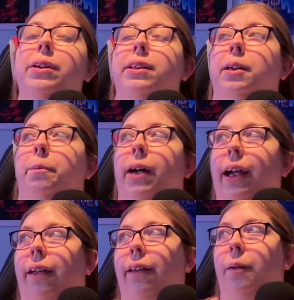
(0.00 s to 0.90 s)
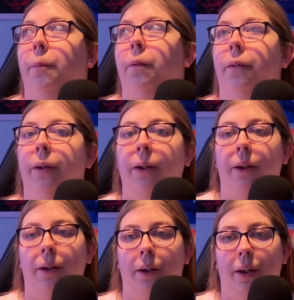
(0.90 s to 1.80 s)
to compile them
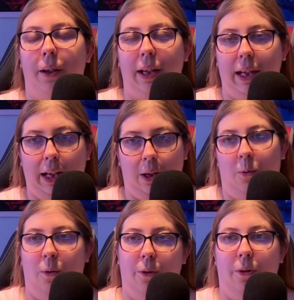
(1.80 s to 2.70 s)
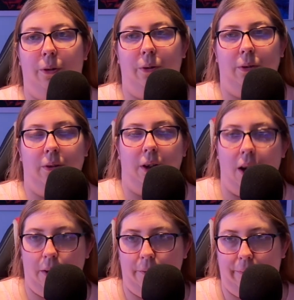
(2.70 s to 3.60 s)
in order
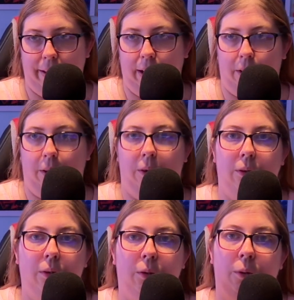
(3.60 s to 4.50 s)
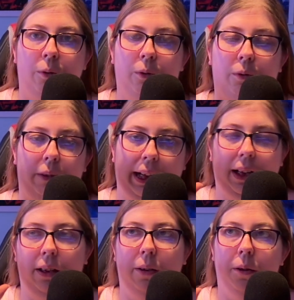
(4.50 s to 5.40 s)
of their,
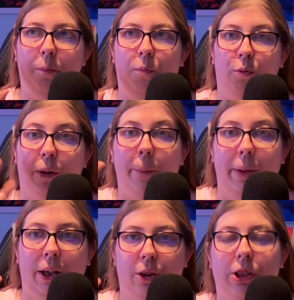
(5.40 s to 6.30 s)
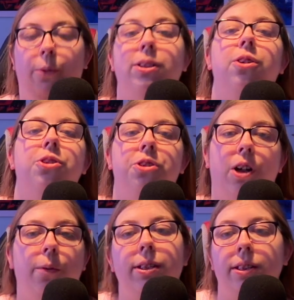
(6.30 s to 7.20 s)
like, premiere. So it's going to
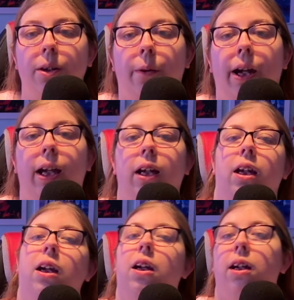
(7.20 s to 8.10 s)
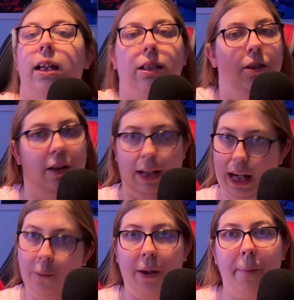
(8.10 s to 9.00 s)
start with Snow White, it's going to
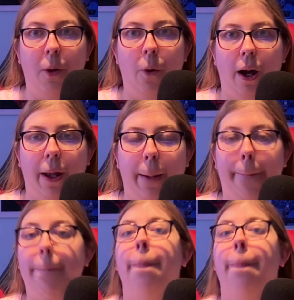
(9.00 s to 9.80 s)
end with Moana,